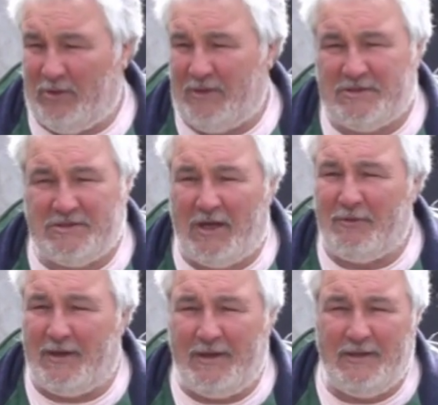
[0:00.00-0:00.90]
this is
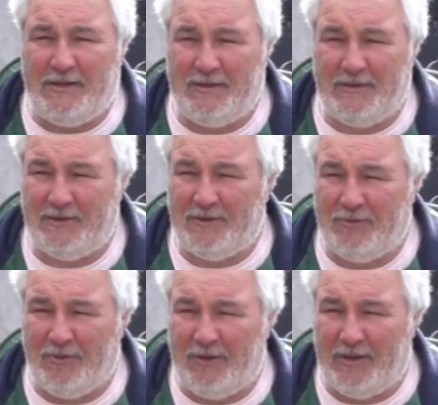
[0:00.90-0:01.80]
only,
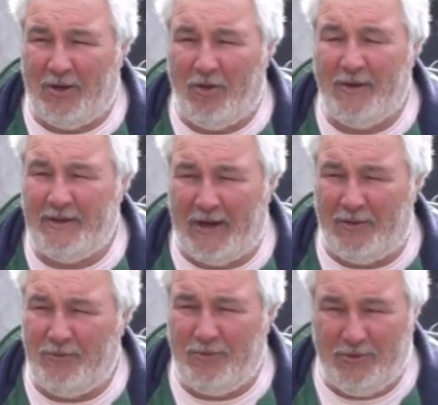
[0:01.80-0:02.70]
right, I
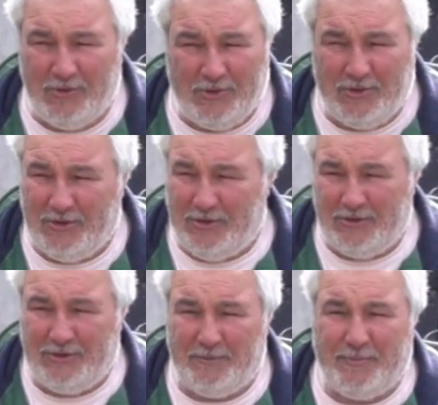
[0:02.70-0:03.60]
know
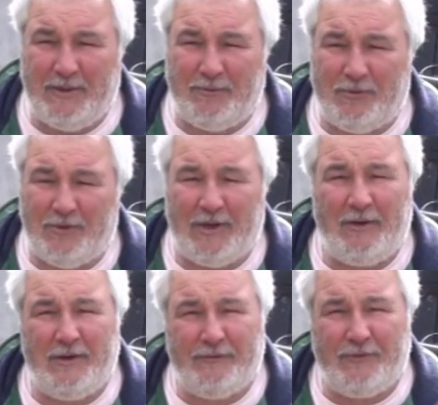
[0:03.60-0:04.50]
that people can
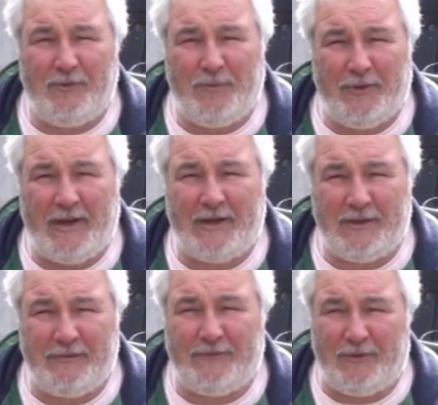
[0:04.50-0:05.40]
only afford what they
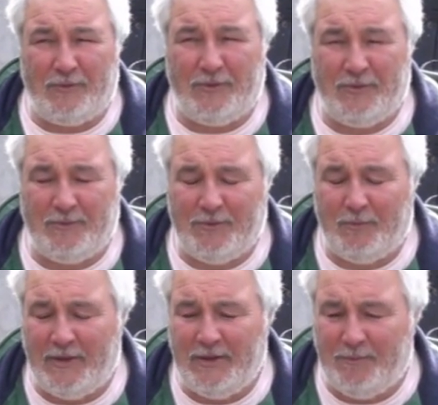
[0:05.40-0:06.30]
can afford,
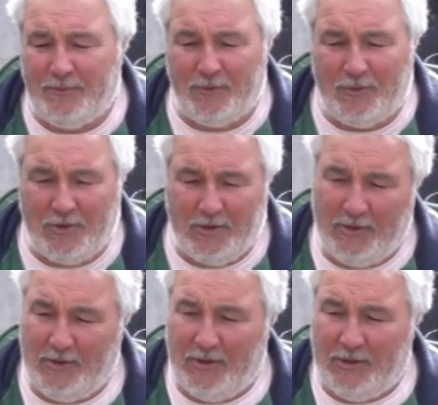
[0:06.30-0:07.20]
but when you put
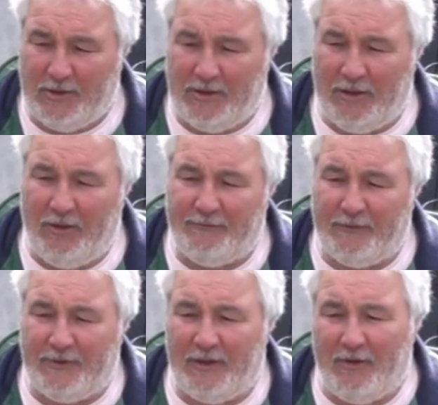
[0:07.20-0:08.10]
your
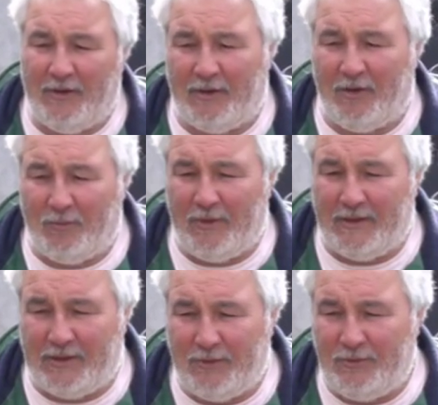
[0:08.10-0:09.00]
life on the line like
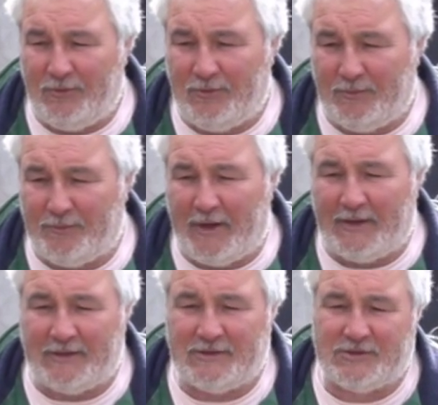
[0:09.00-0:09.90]
we do,
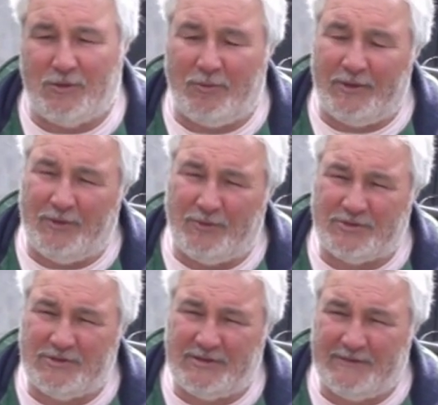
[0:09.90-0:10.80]
breaking and schooling
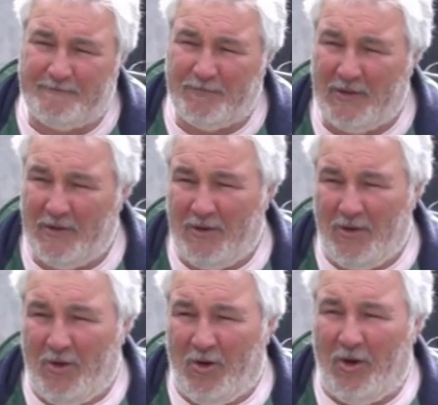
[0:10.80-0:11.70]
horses.
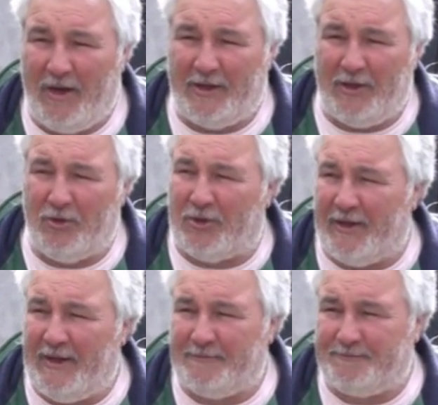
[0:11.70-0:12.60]
I had a look
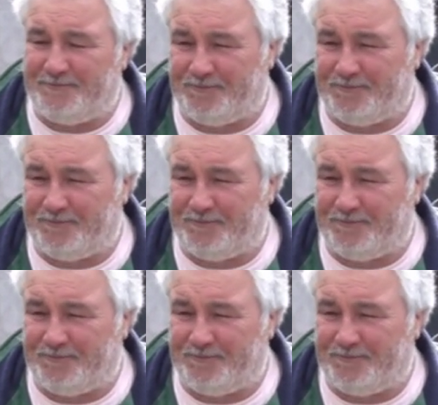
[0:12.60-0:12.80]
at it,